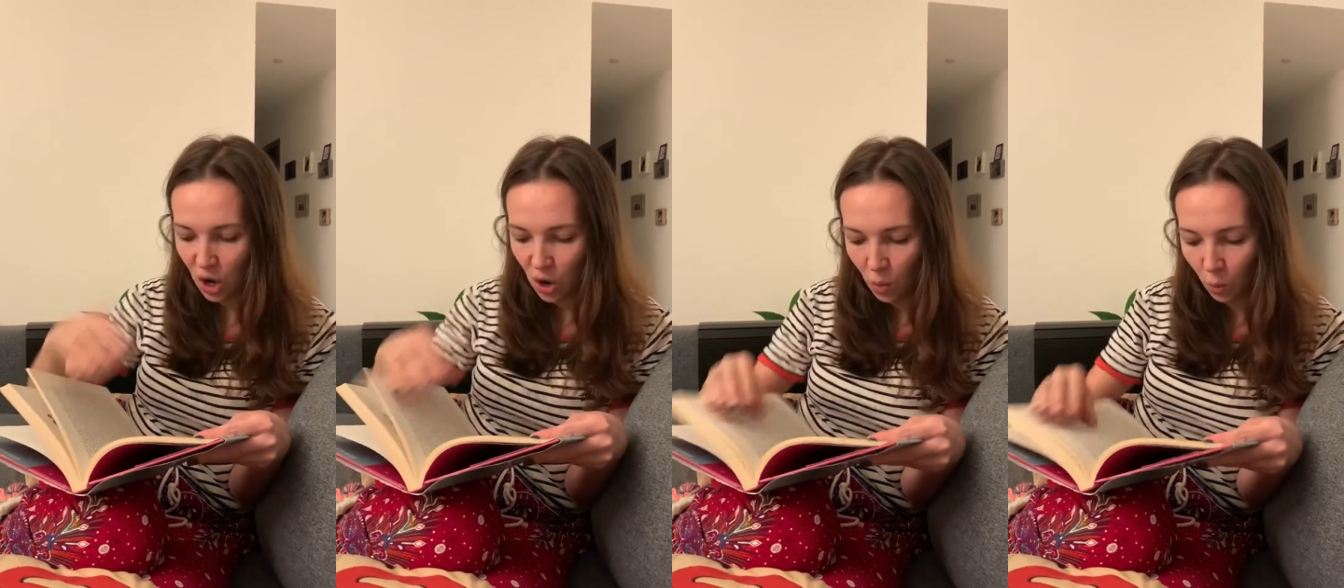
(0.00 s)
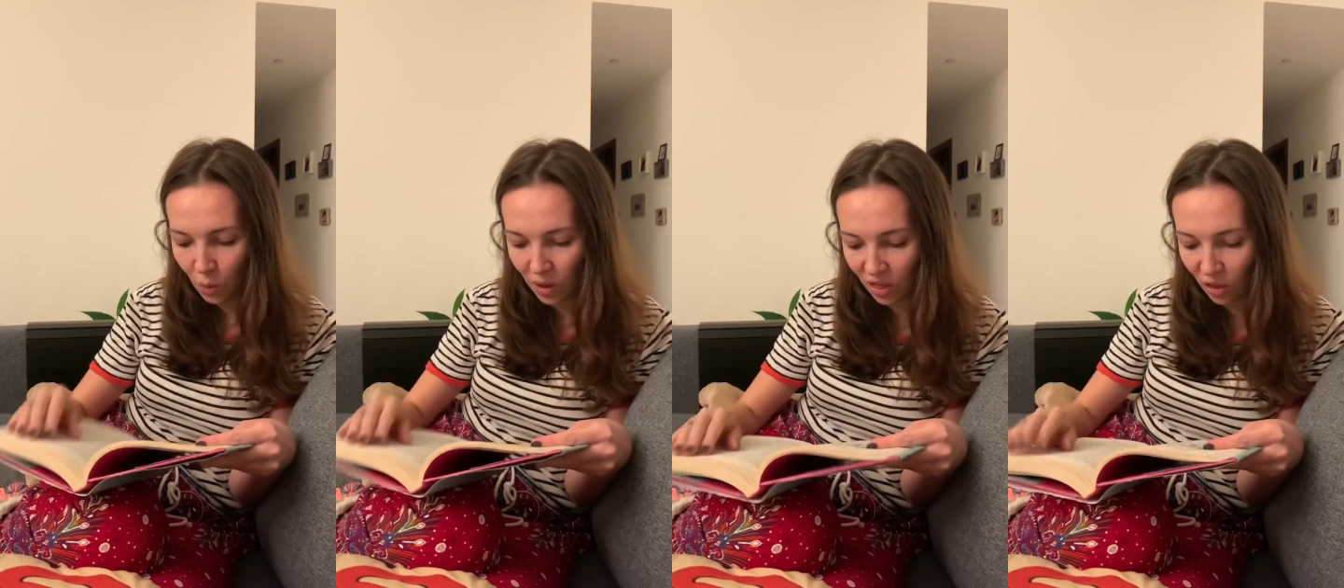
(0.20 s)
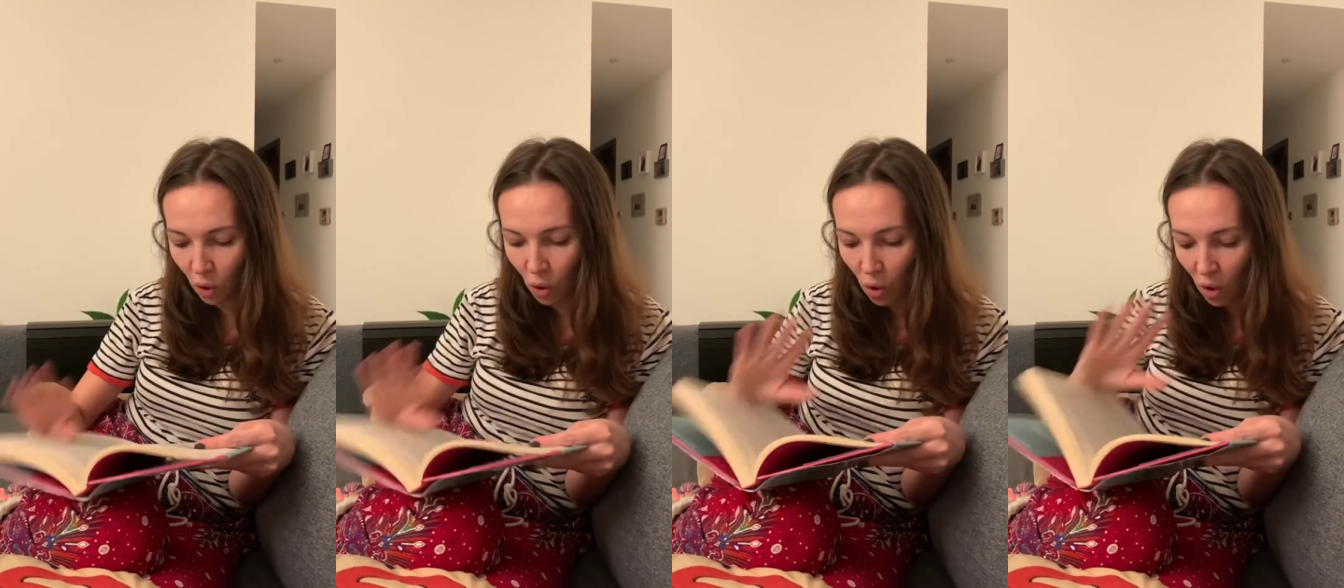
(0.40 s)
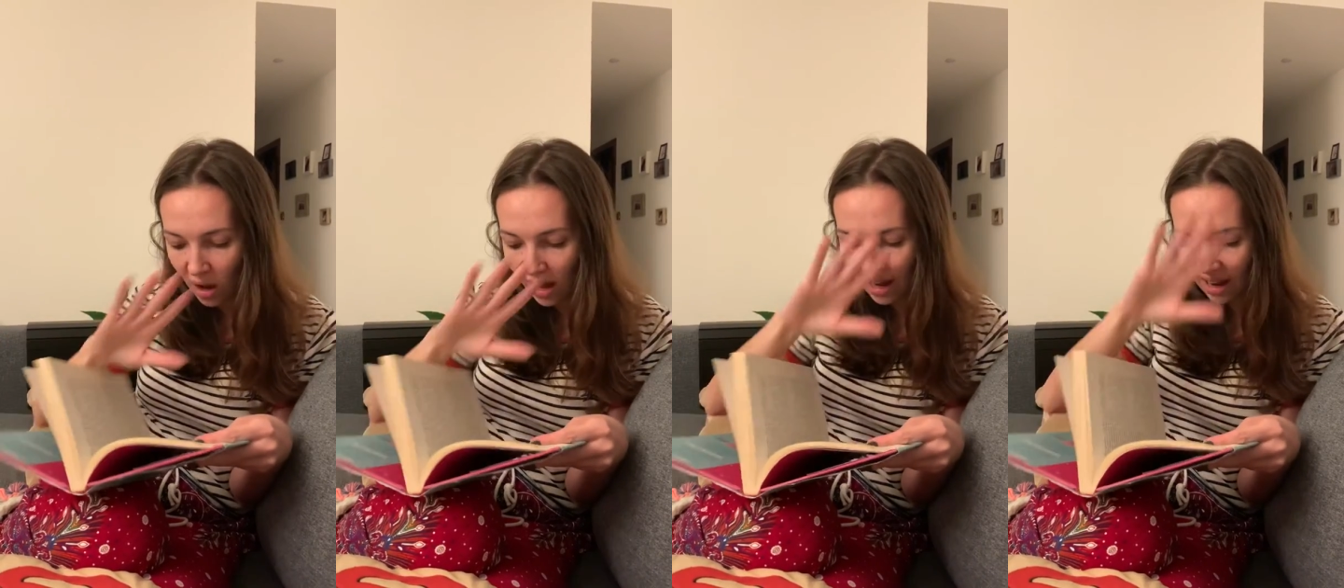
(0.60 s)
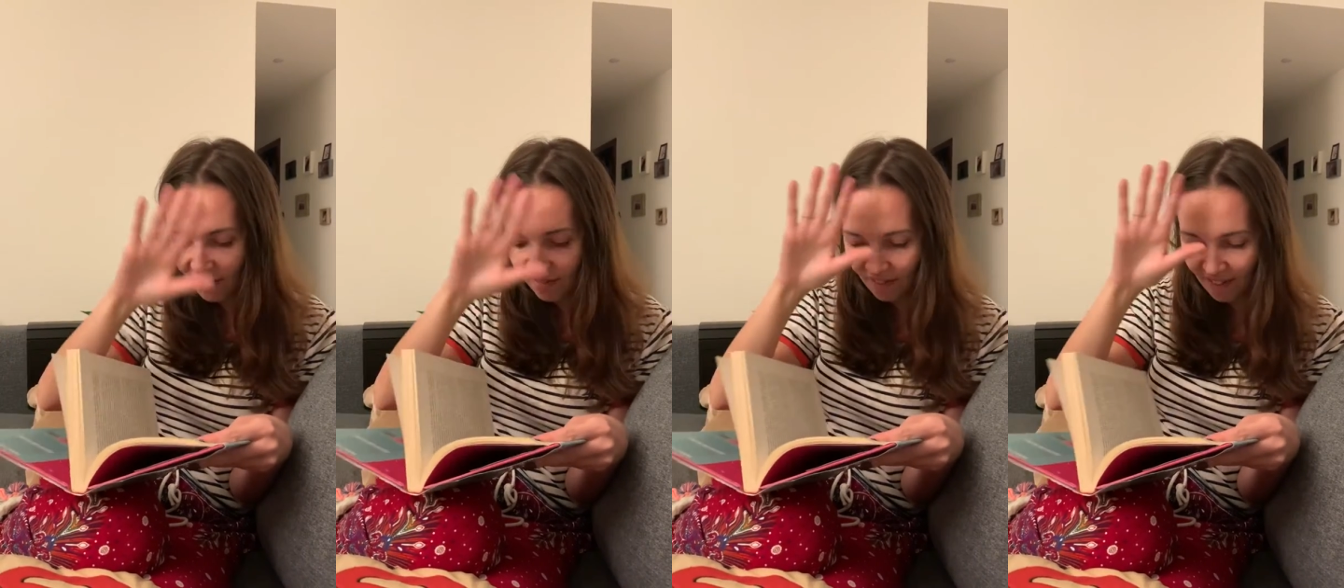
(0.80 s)
with
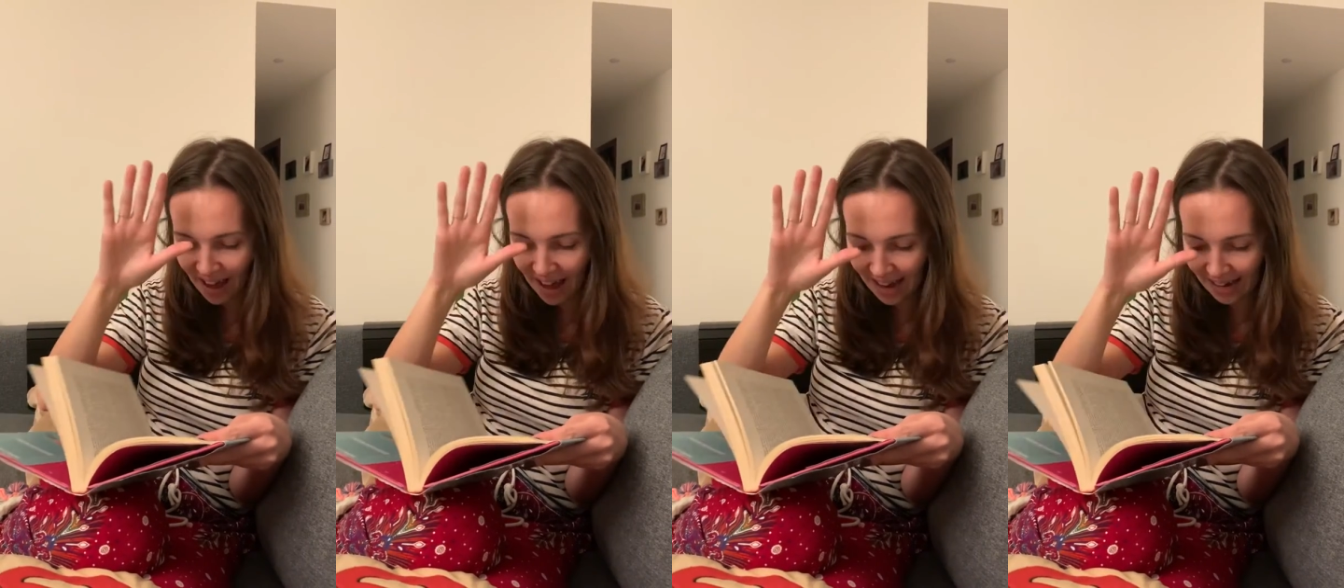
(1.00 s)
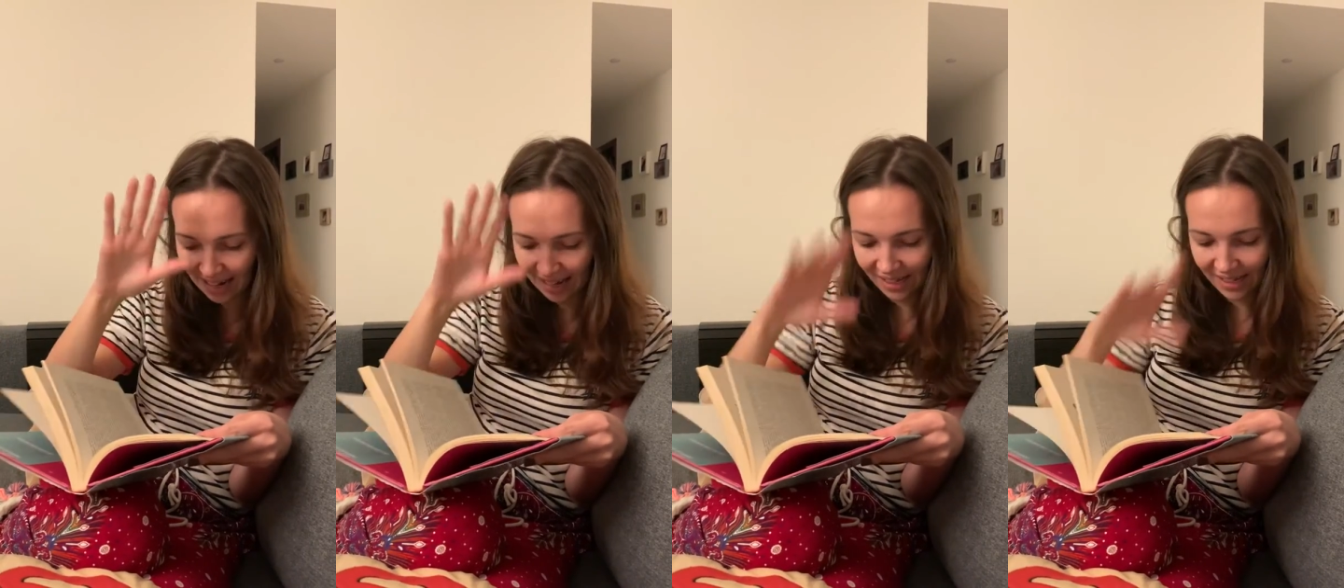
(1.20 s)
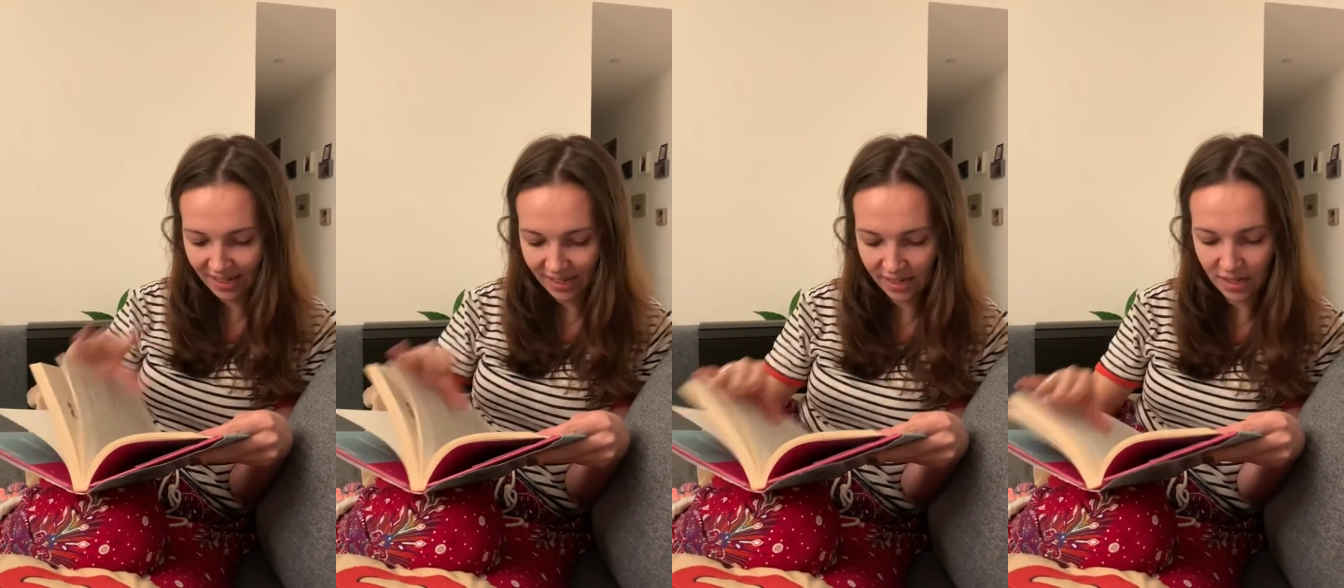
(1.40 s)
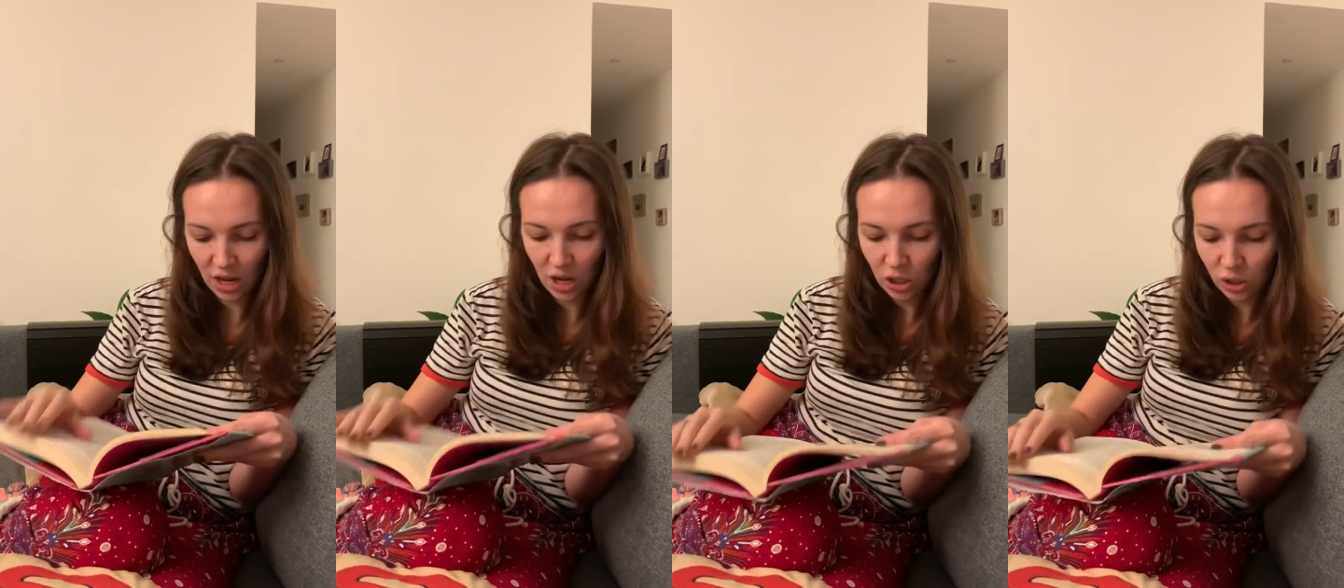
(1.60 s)
oil of violets